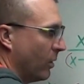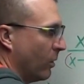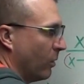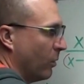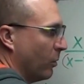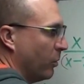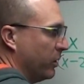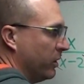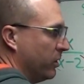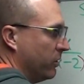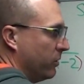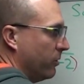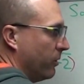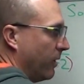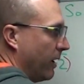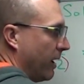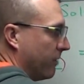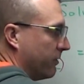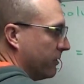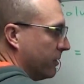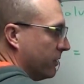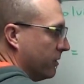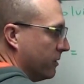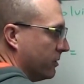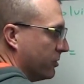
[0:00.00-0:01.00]
we do have
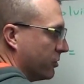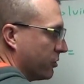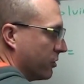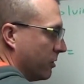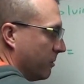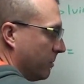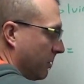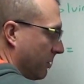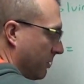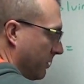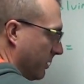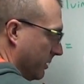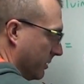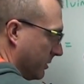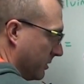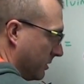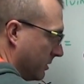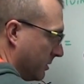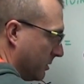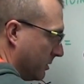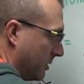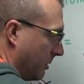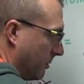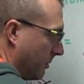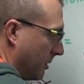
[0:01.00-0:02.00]
to distribute this.
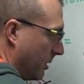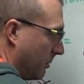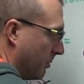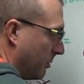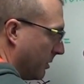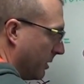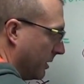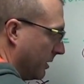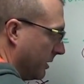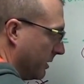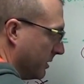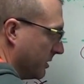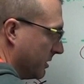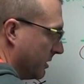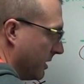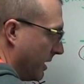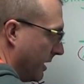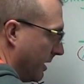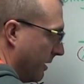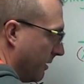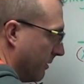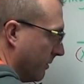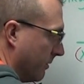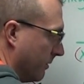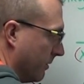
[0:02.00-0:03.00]
So I'm going to bring this
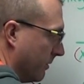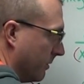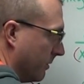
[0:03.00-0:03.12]
down